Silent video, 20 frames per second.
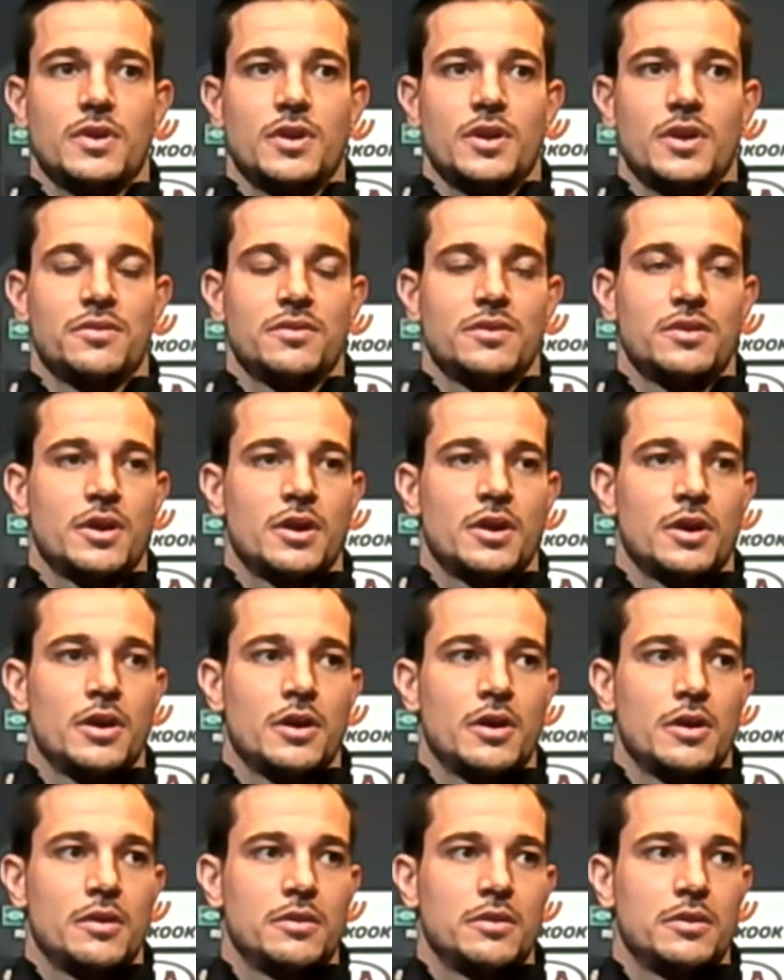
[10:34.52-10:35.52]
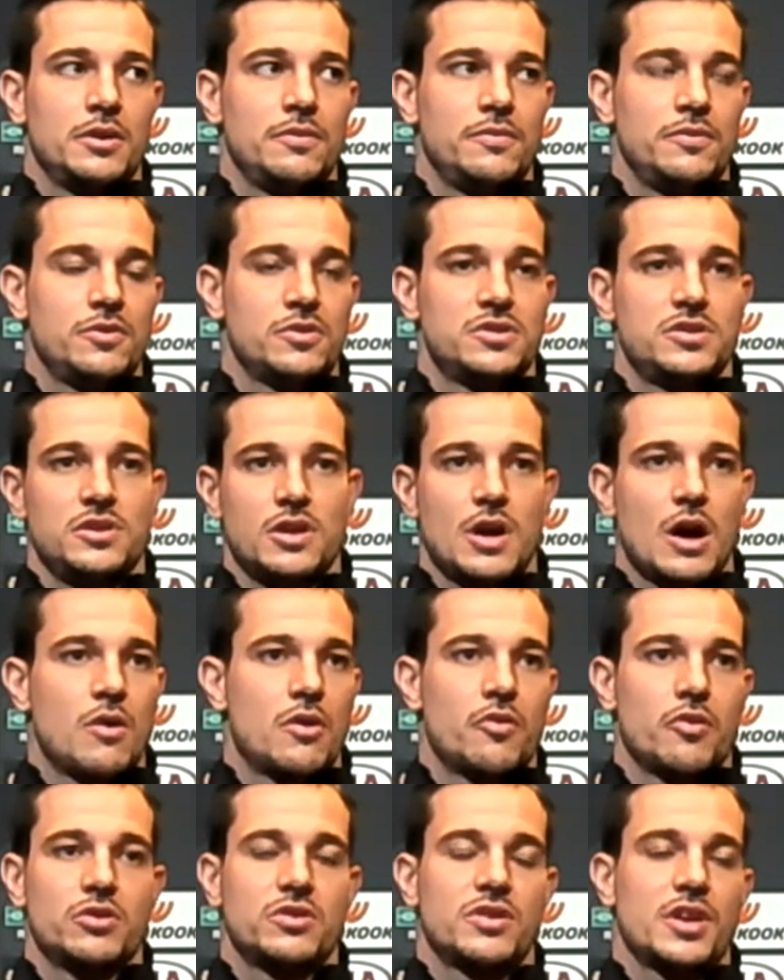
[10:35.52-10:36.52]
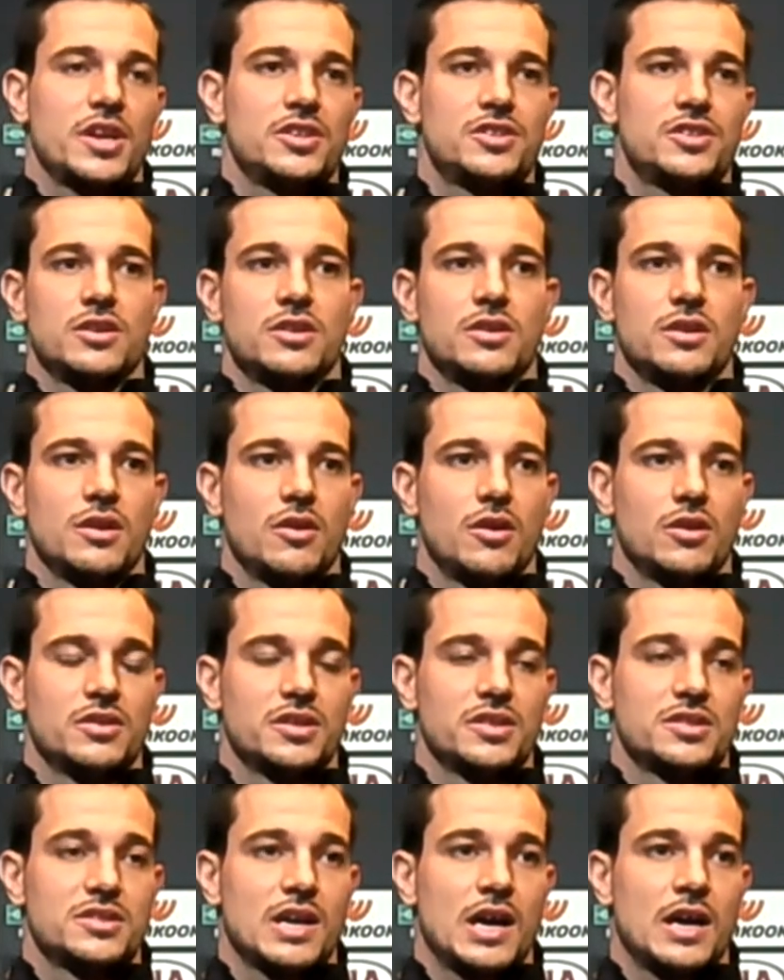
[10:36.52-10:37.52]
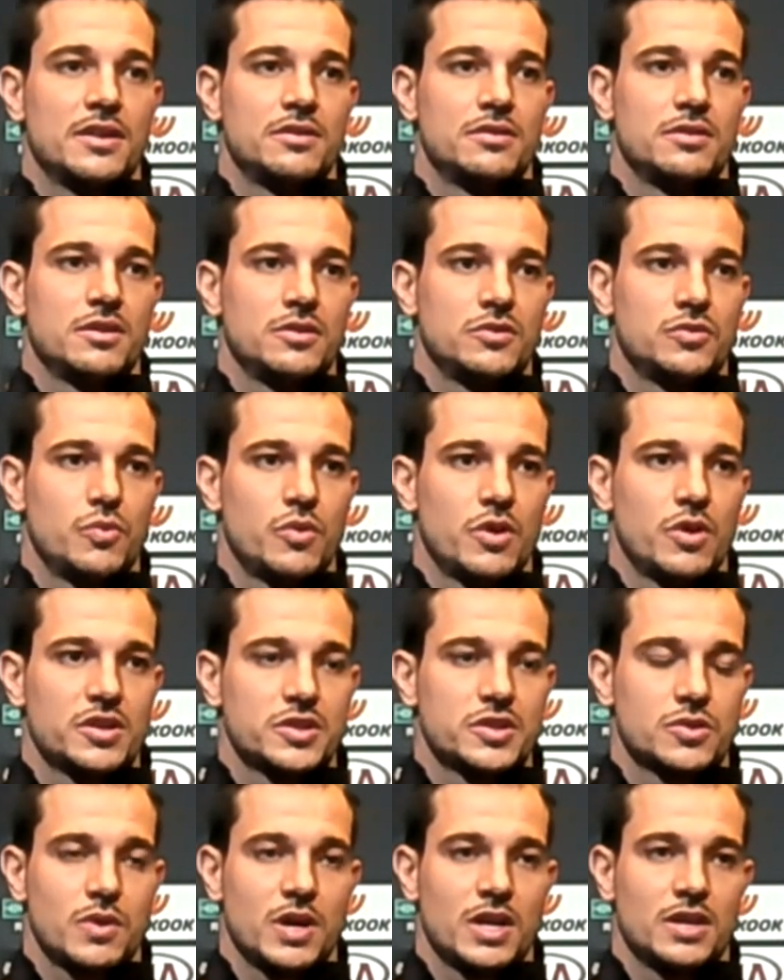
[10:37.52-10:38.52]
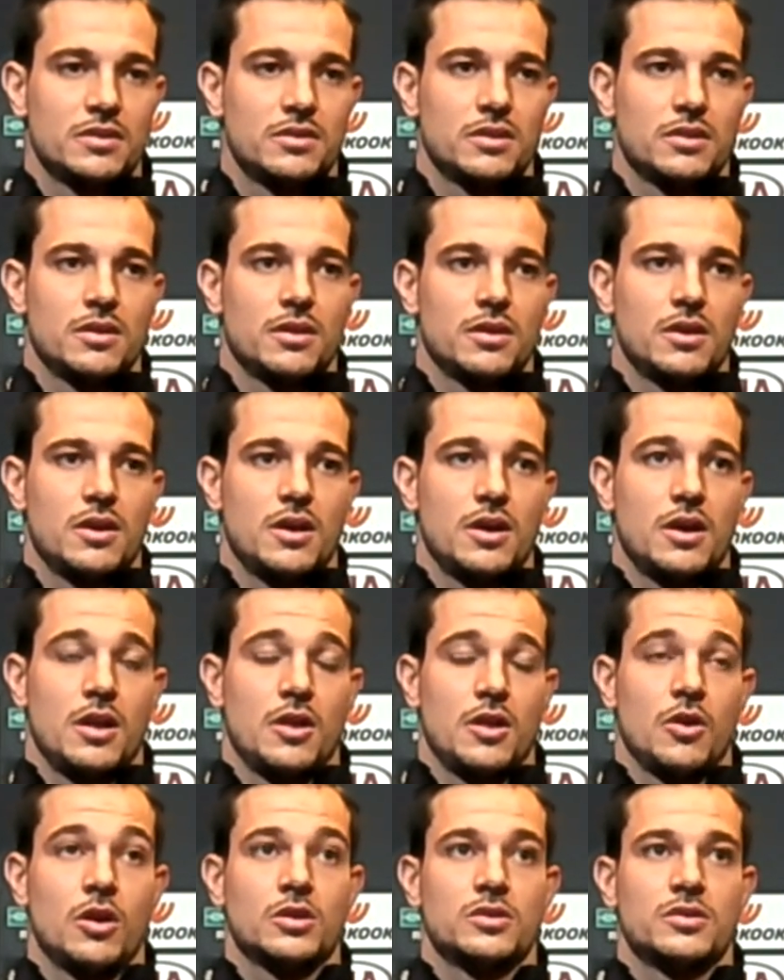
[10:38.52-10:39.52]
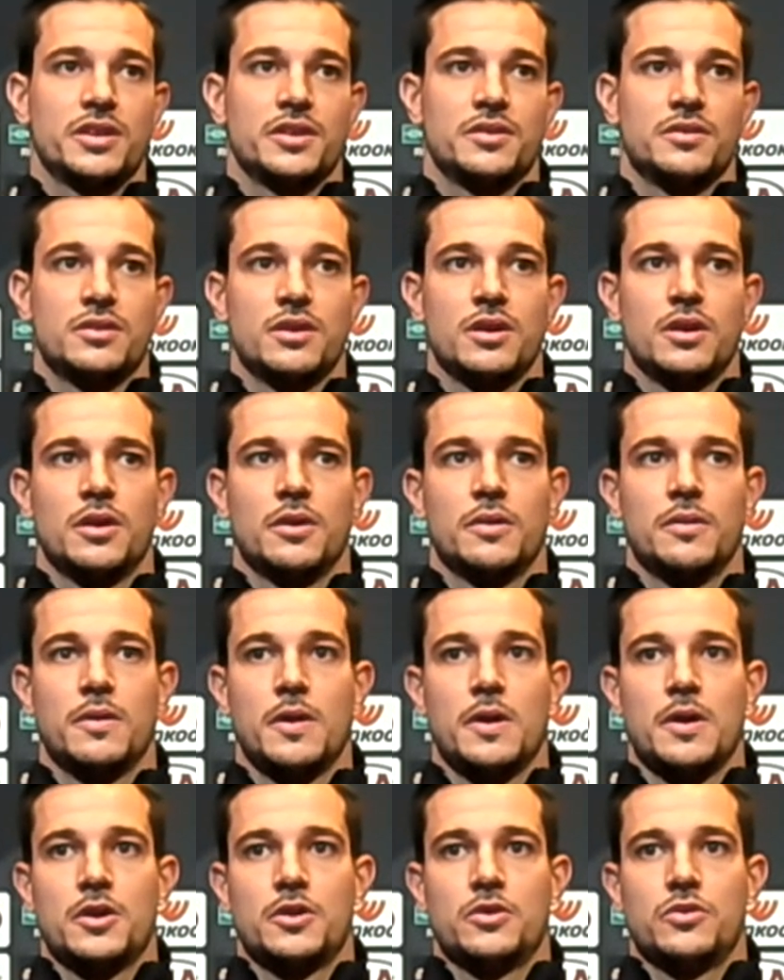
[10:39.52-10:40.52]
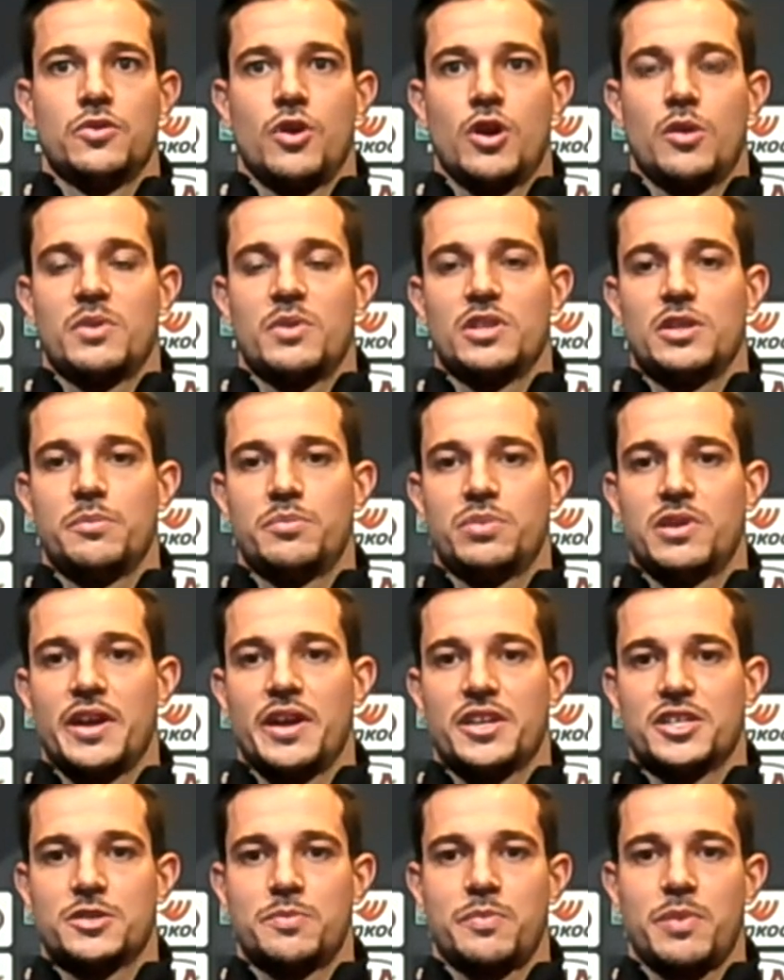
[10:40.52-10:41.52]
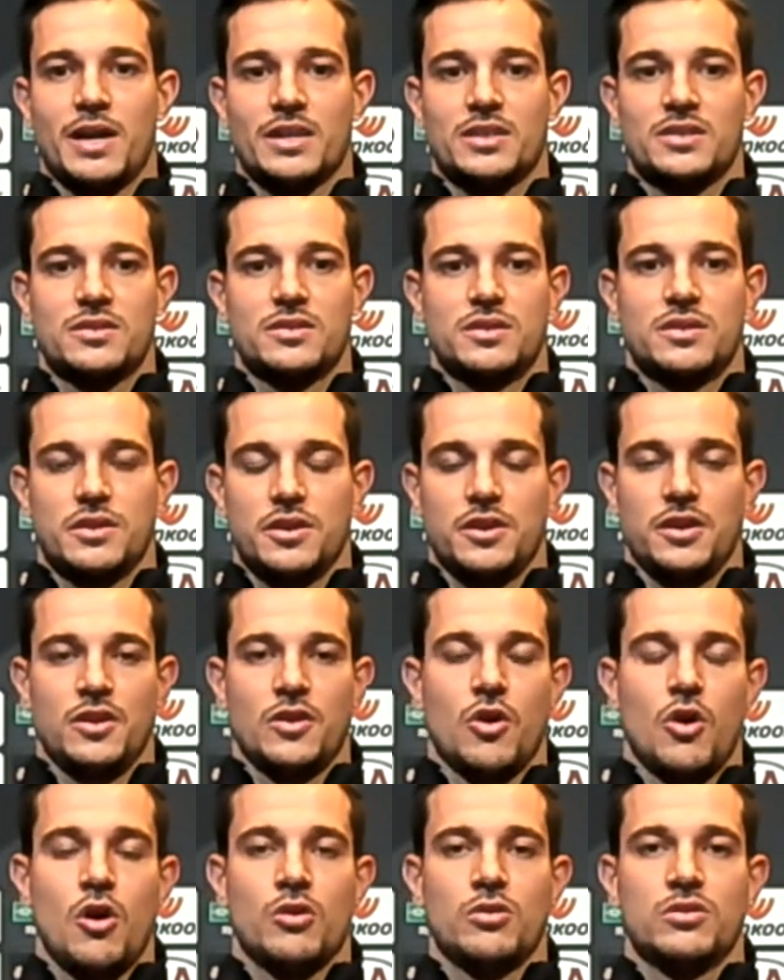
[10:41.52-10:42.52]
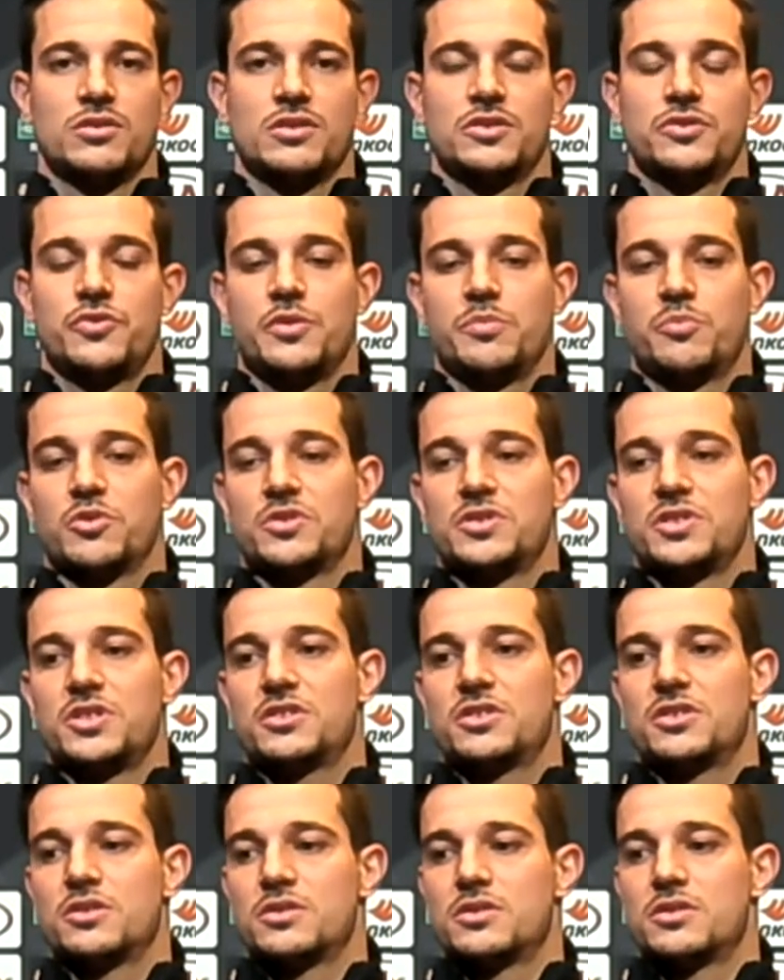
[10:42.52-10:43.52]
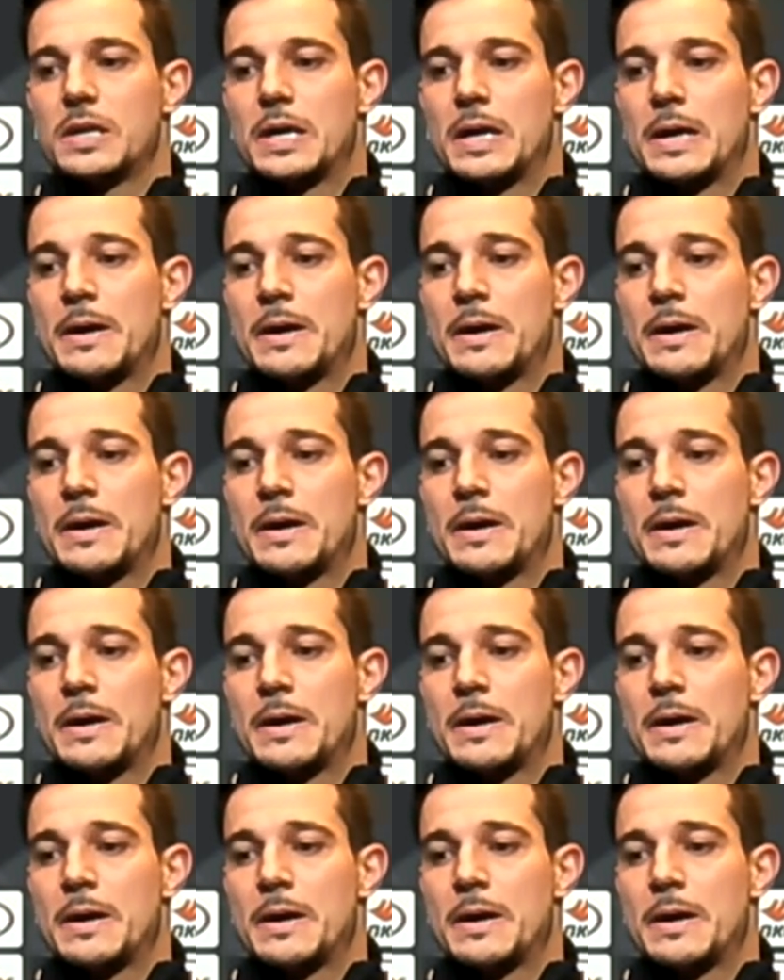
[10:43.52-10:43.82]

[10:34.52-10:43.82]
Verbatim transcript: And if you see our rotation on the side, it works quite a lot. And normally players pass in all the three positions.